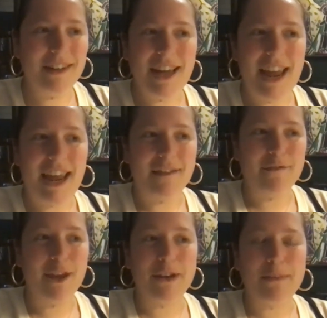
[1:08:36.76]
a
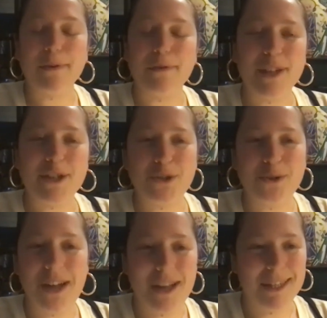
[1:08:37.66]
very
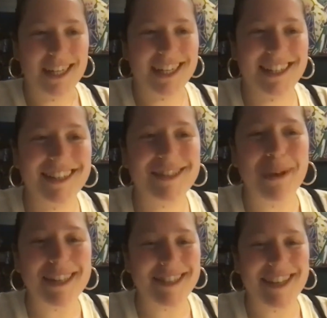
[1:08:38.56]
professional hobby. It's
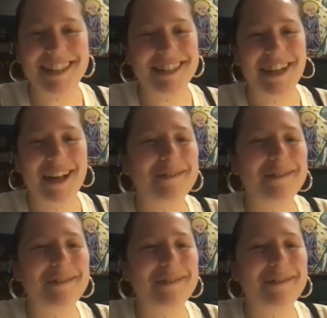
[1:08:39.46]
my side job.